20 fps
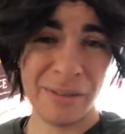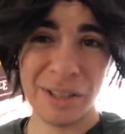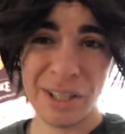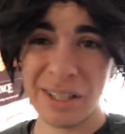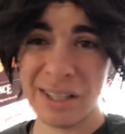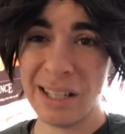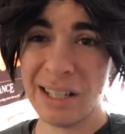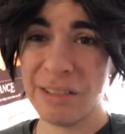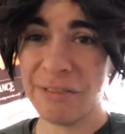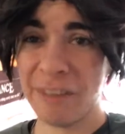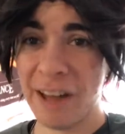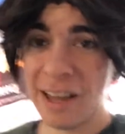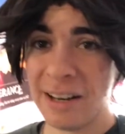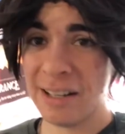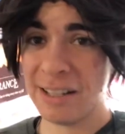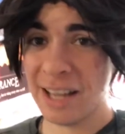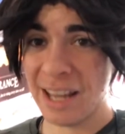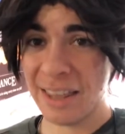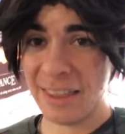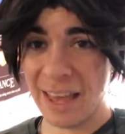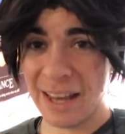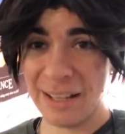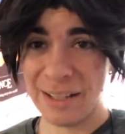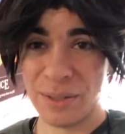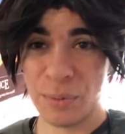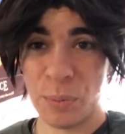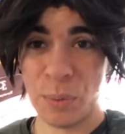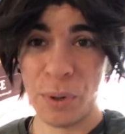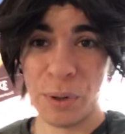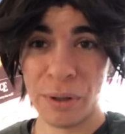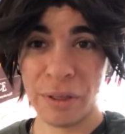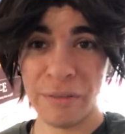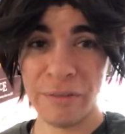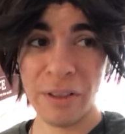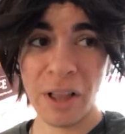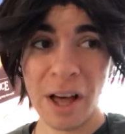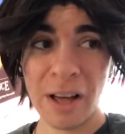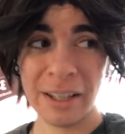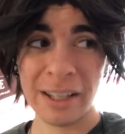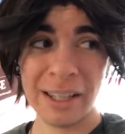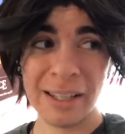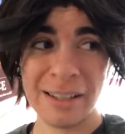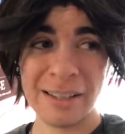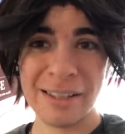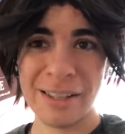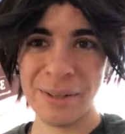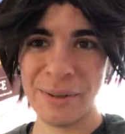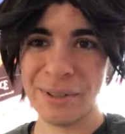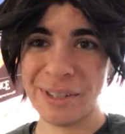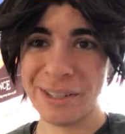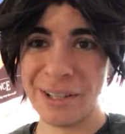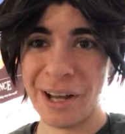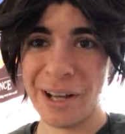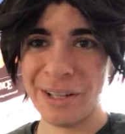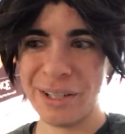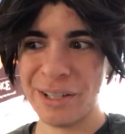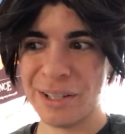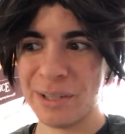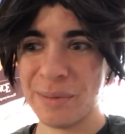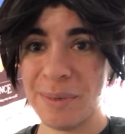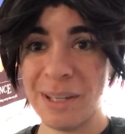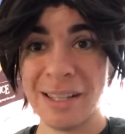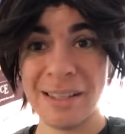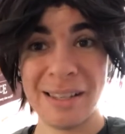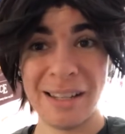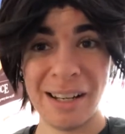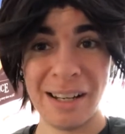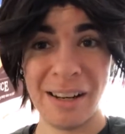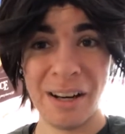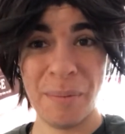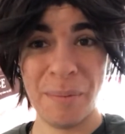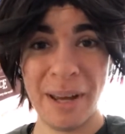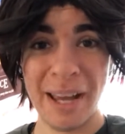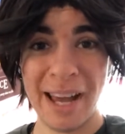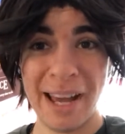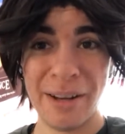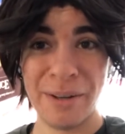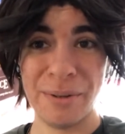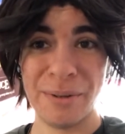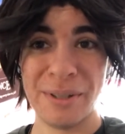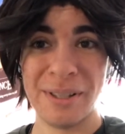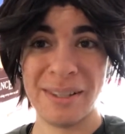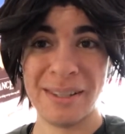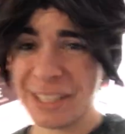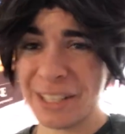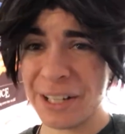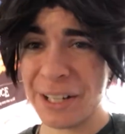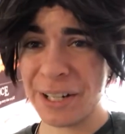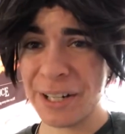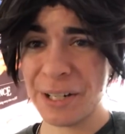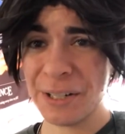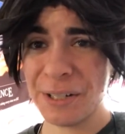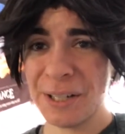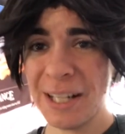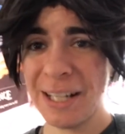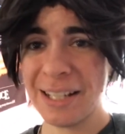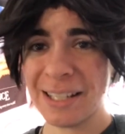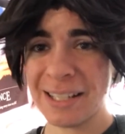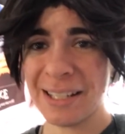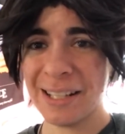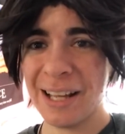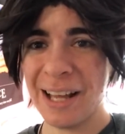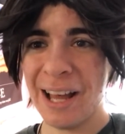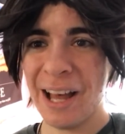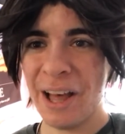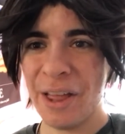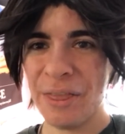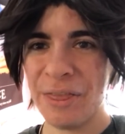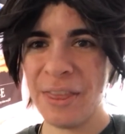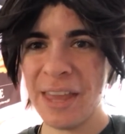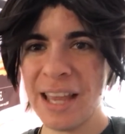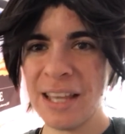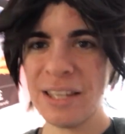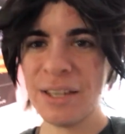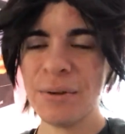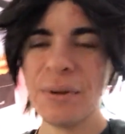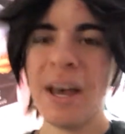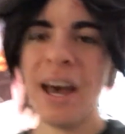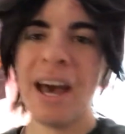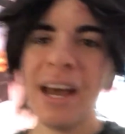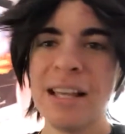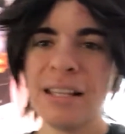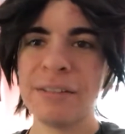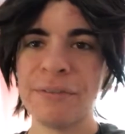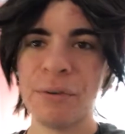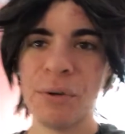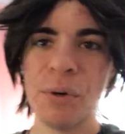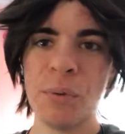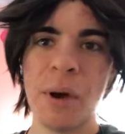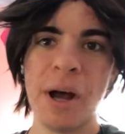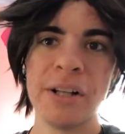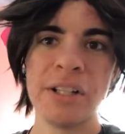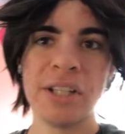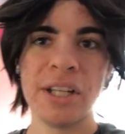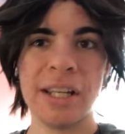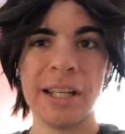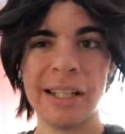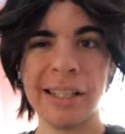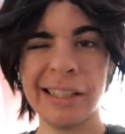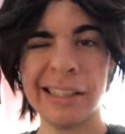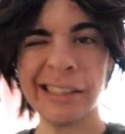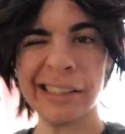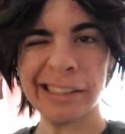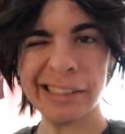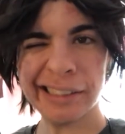Just need to find a day that is worth vlogging so it's not just me sitting around my house. Alright. Thank you guys for watching.